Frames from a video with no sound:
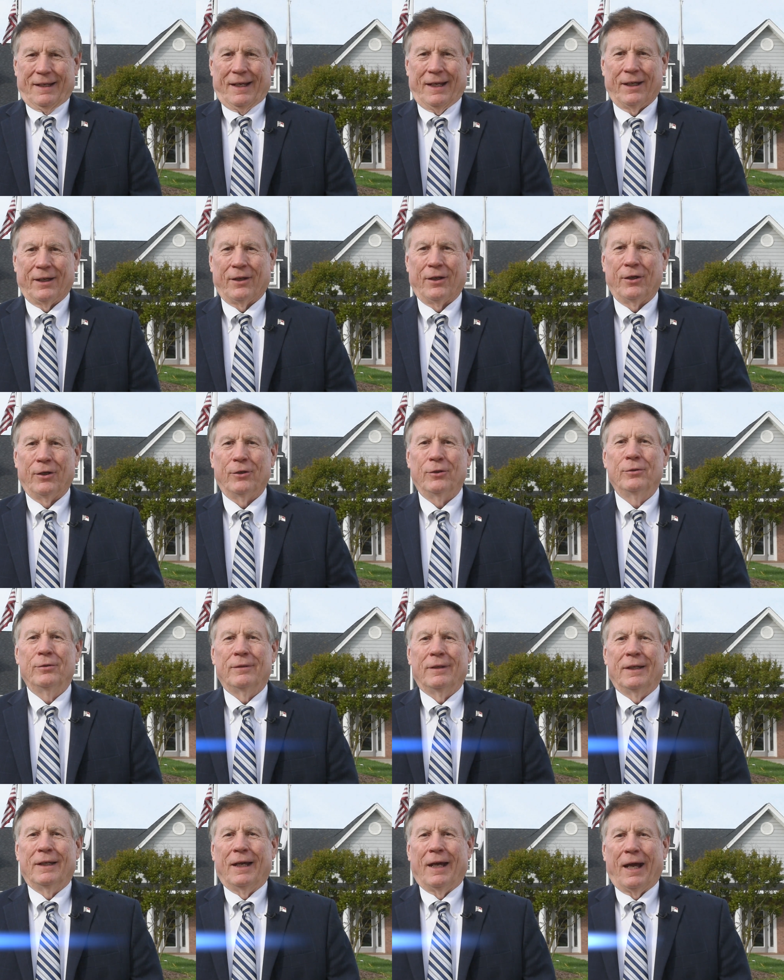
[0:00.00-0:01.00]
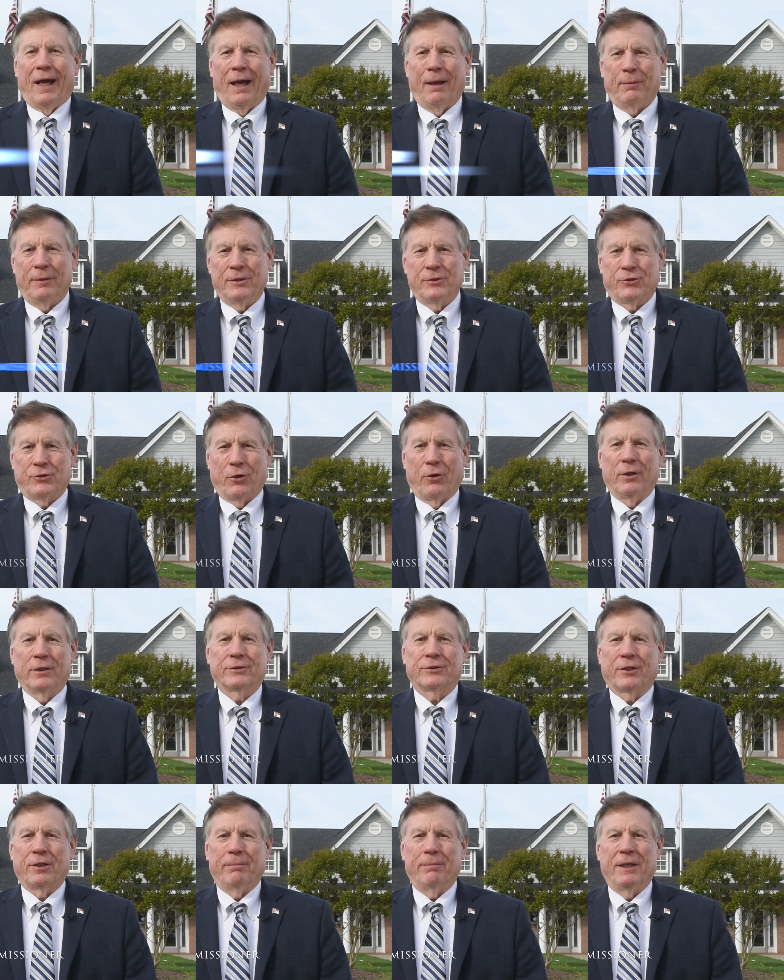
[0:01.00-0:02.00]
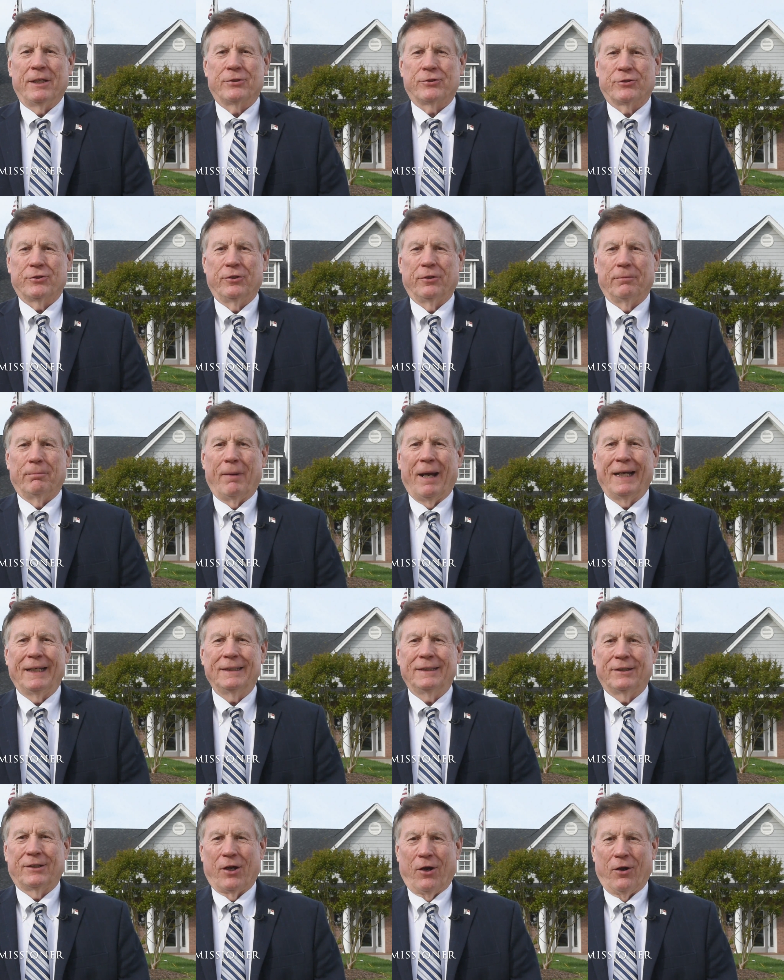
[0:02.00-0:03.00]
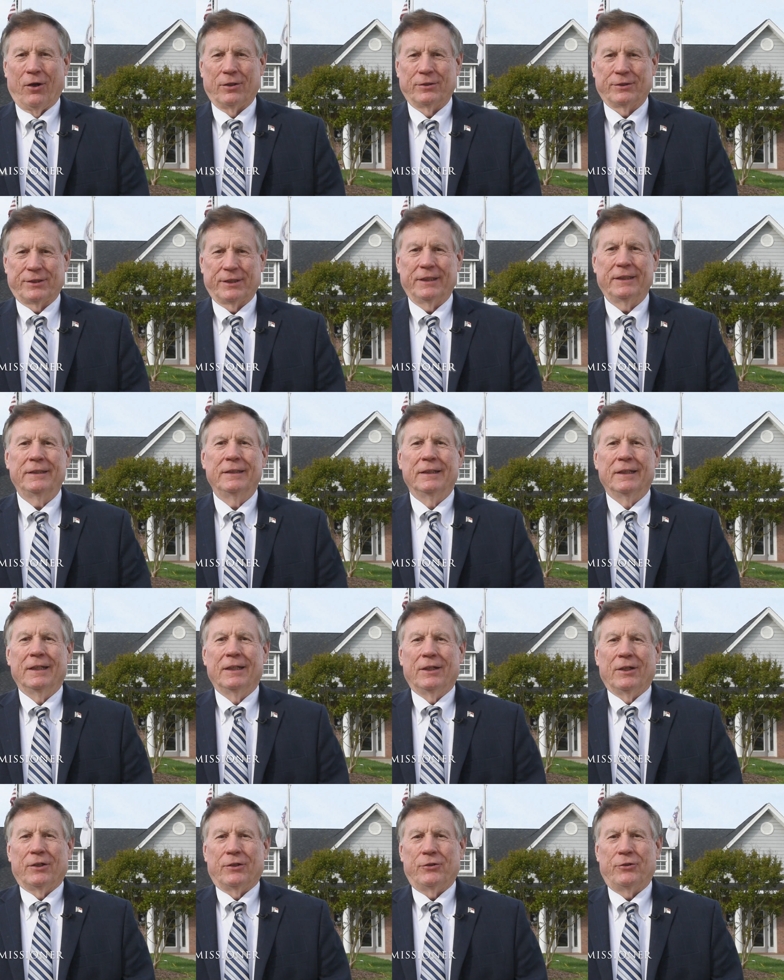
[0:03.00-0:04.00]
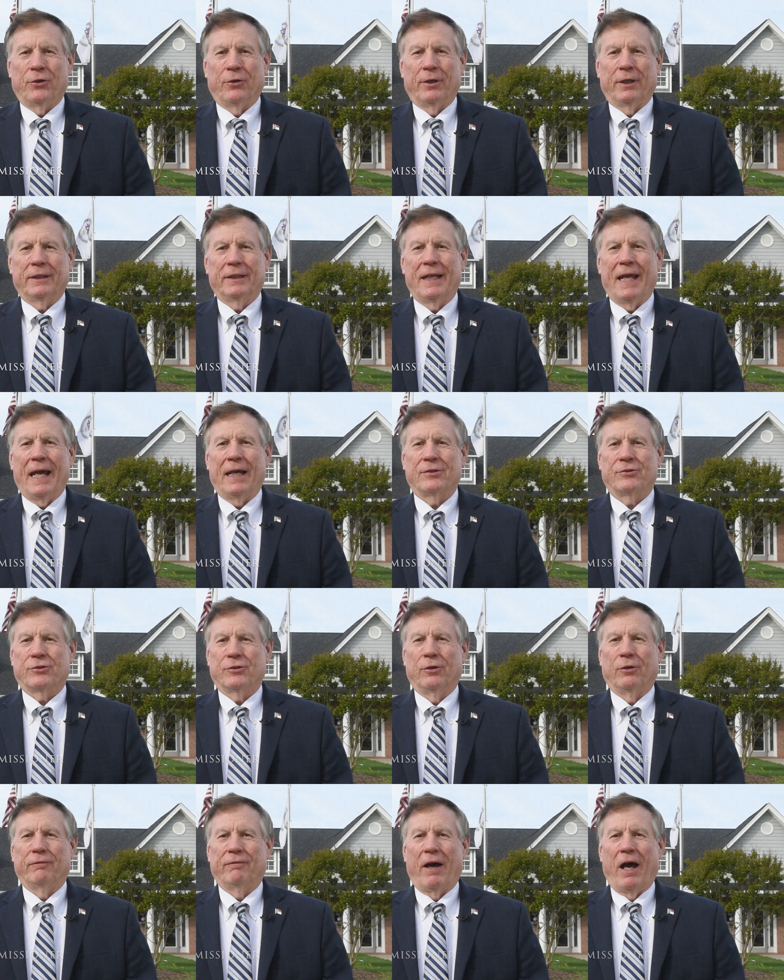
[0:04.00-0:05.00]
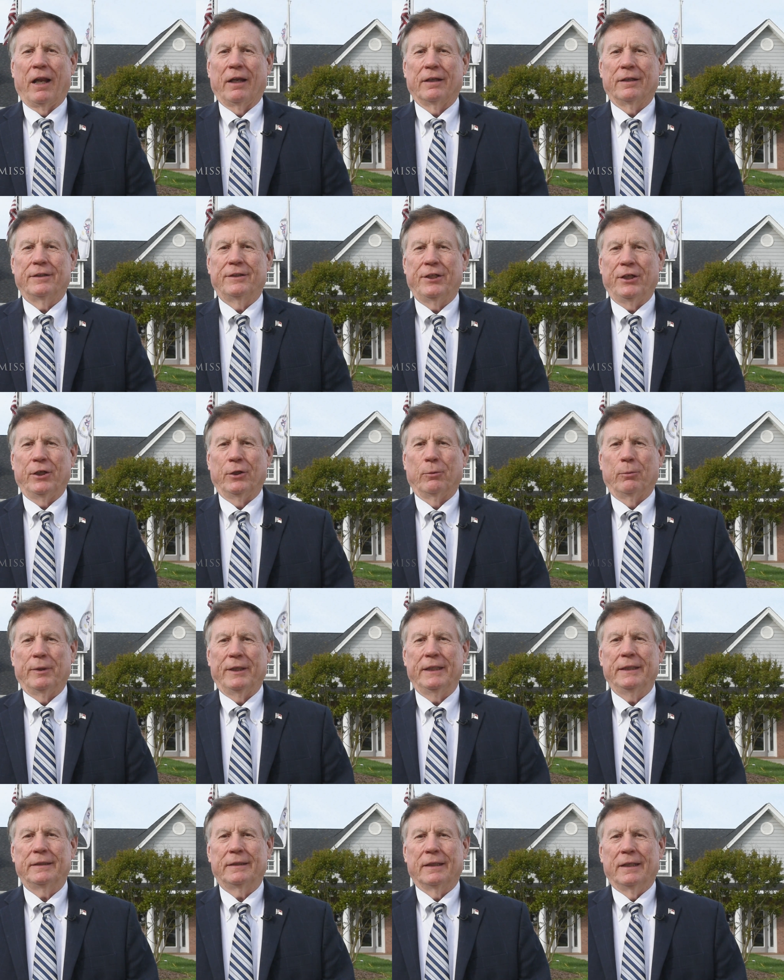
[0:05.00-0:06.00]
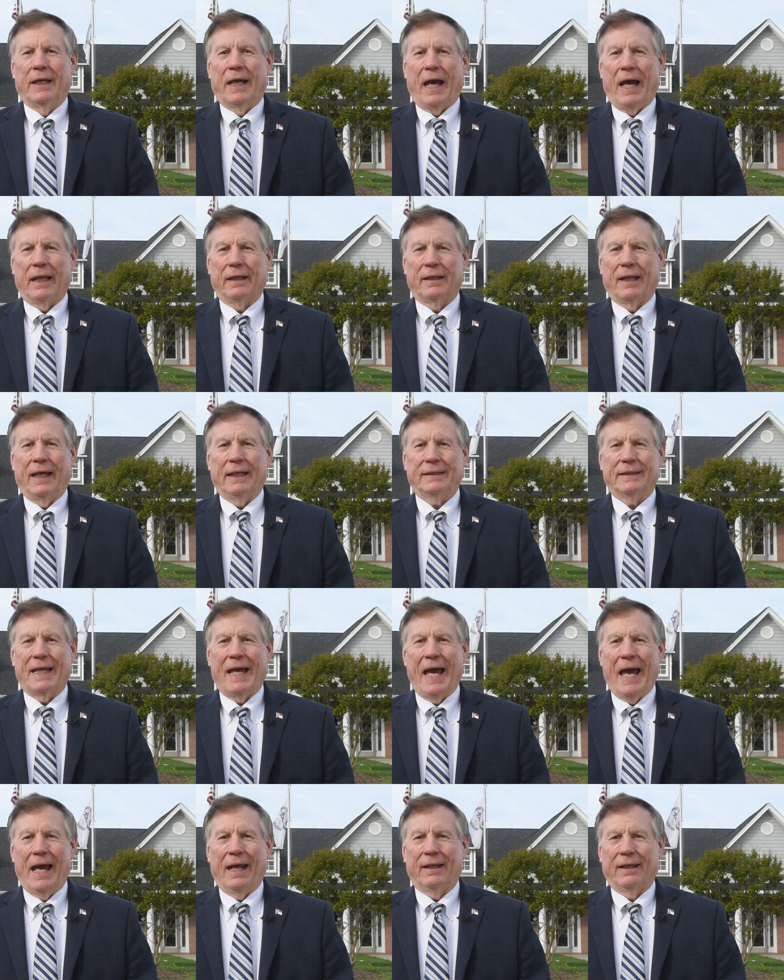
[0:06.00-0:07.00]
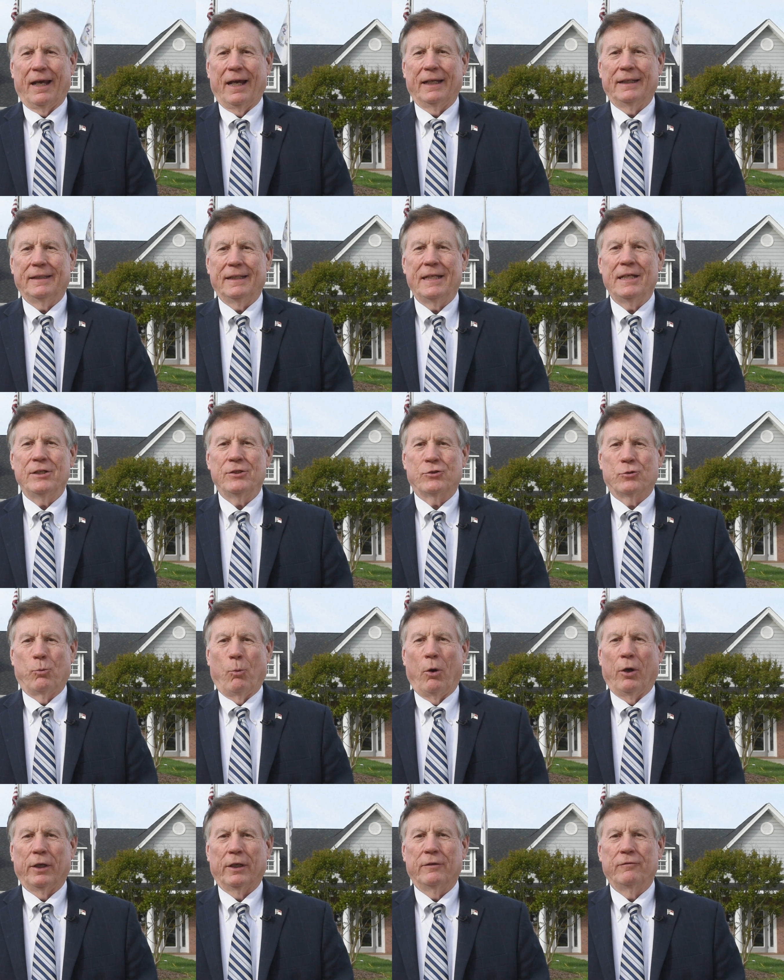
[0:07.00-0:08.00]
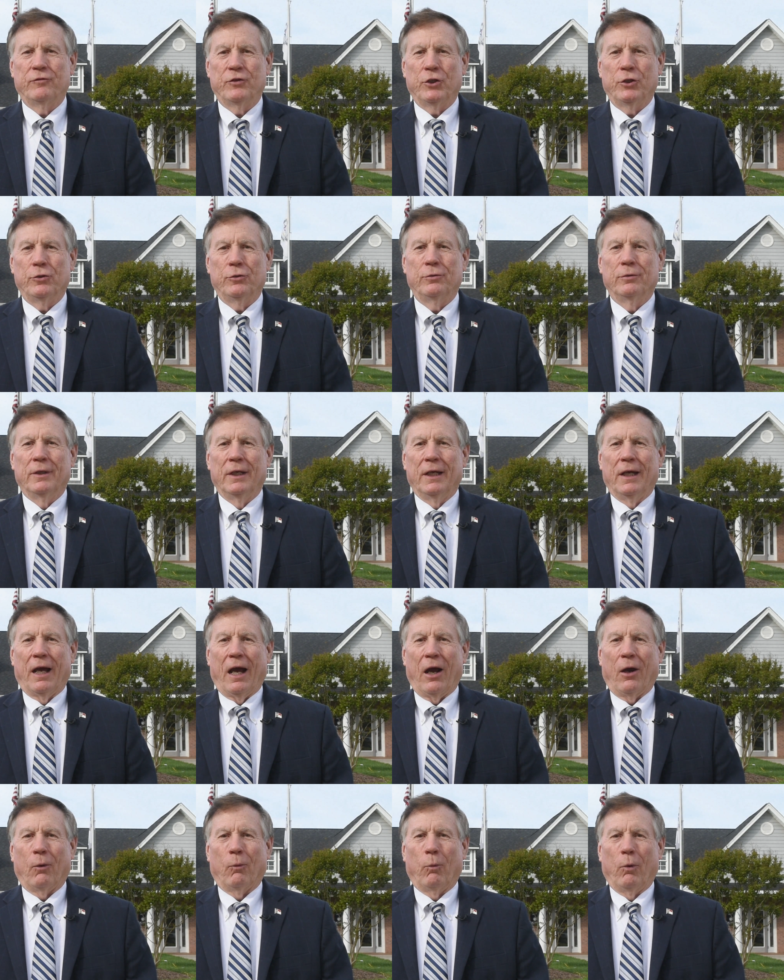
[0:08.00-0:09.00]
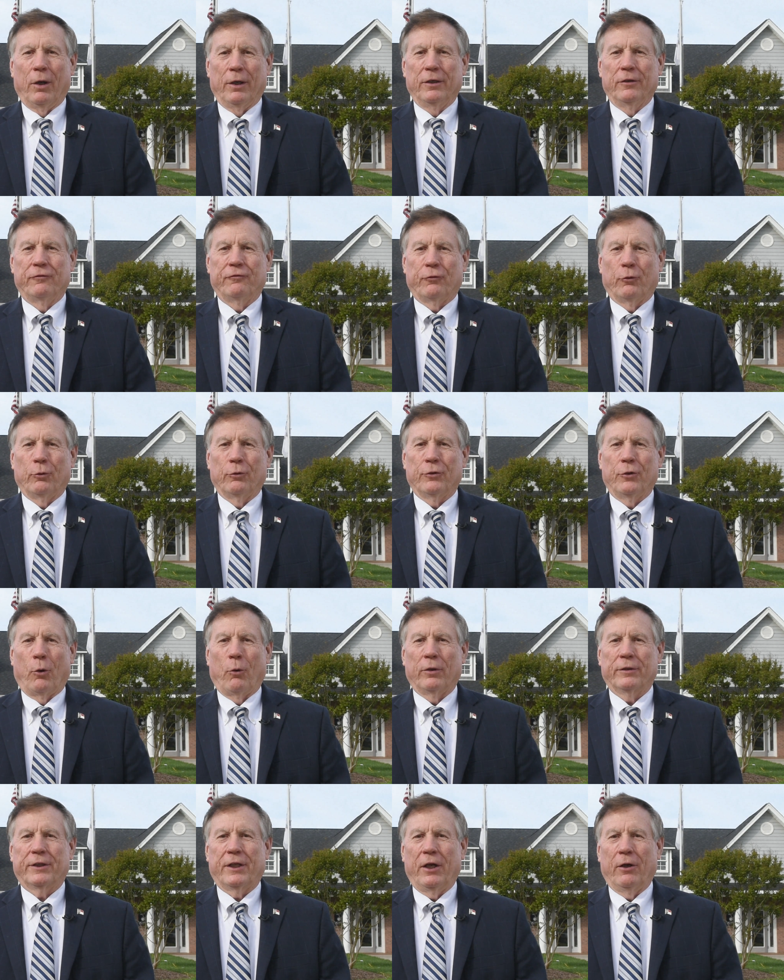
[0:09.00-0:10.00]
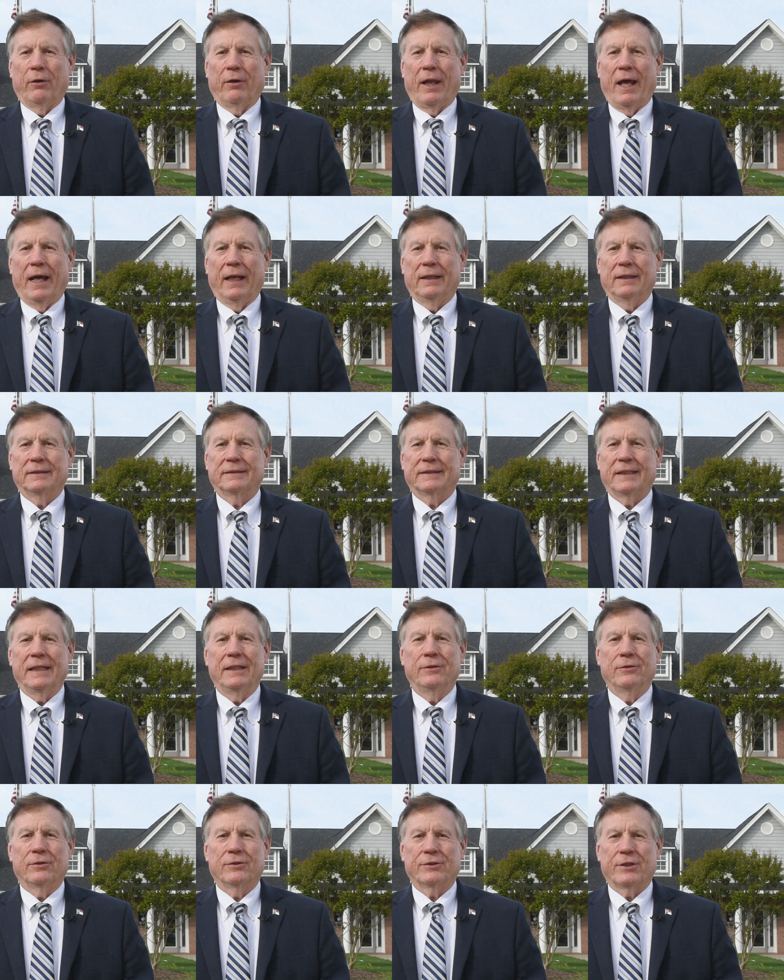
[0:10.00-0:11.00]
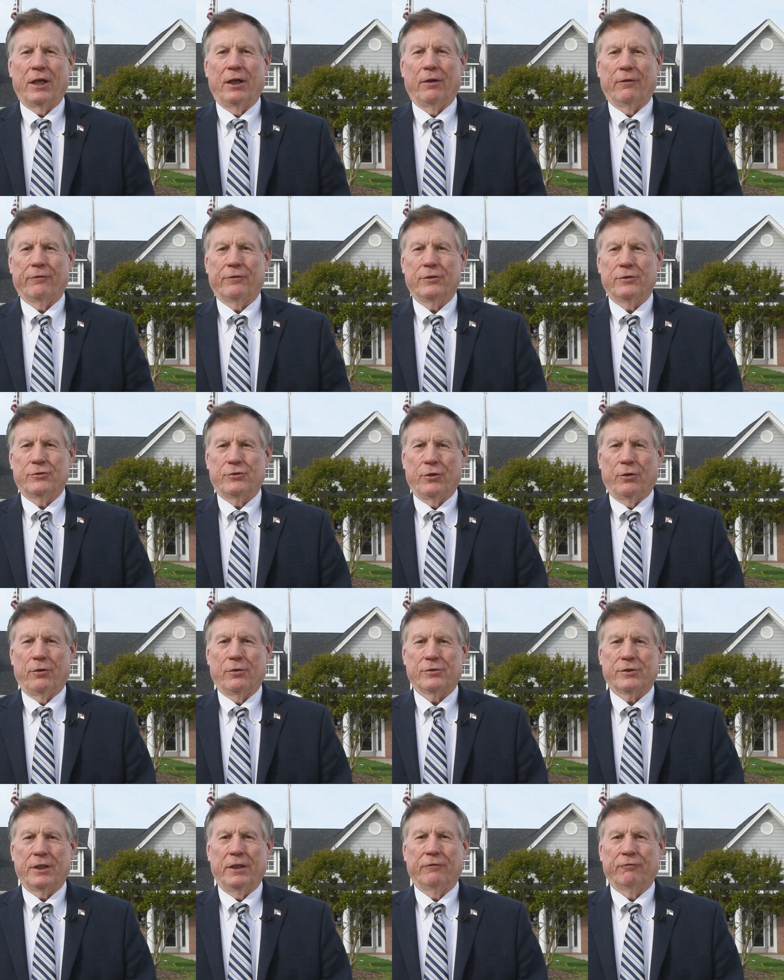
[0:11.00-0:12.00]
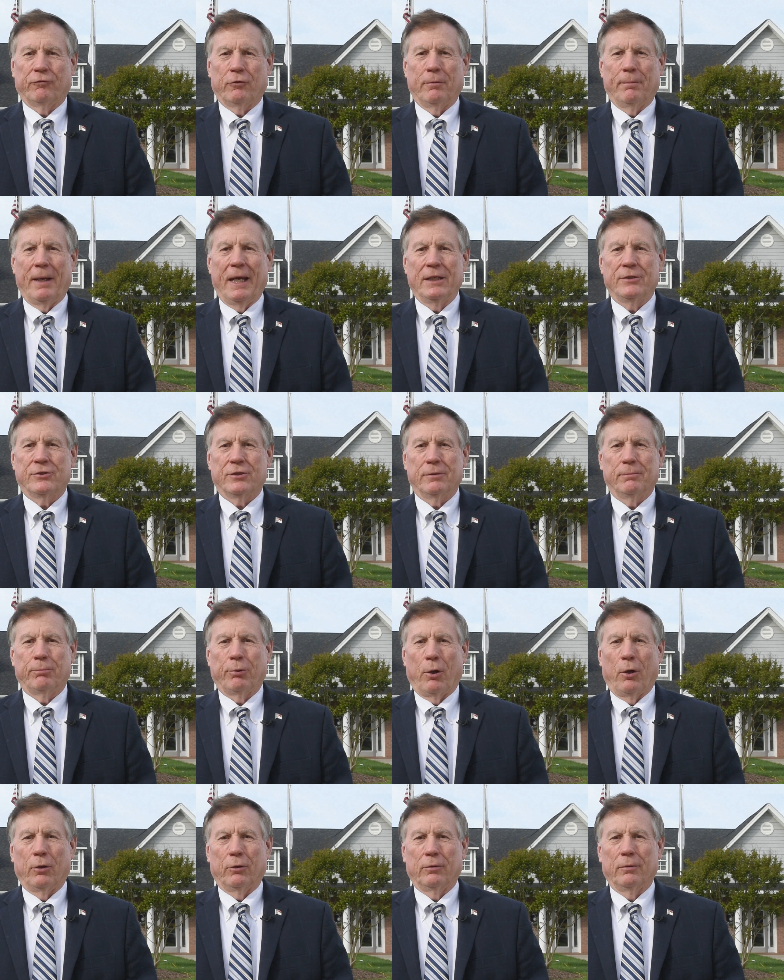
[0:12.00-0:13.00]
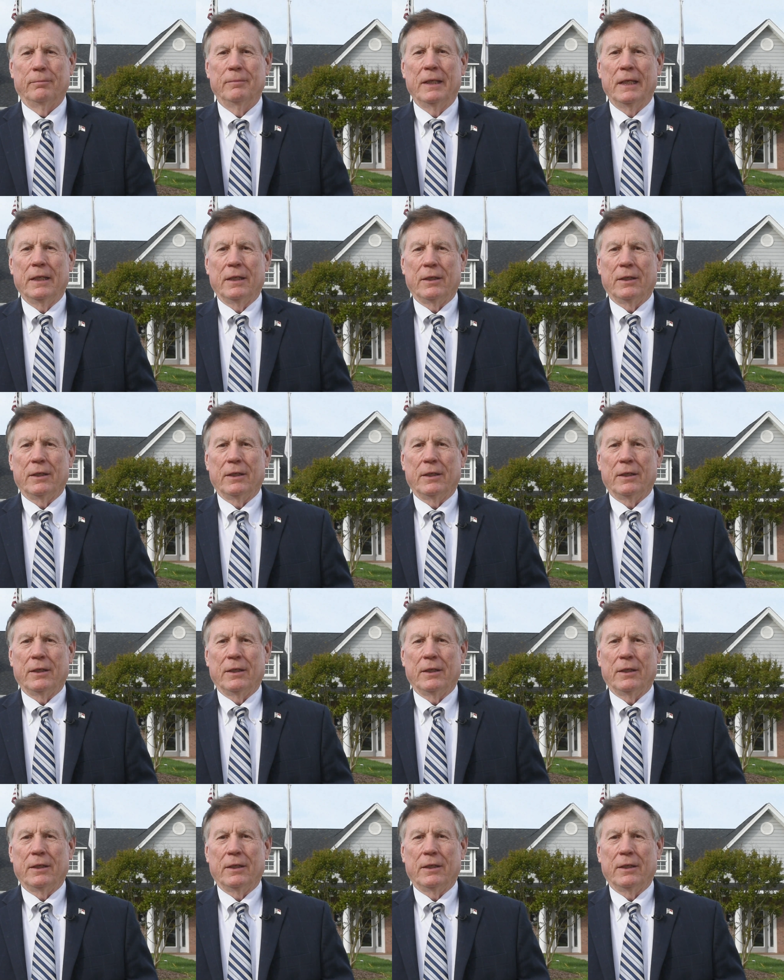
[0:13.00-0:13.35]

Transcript: Hello, I'm Insurance Commissioner Mike Causey. During National Volunteer Week, I'd like to highlight each one of you, our wonderful North Carolina Seniors Health Insurance Information Program,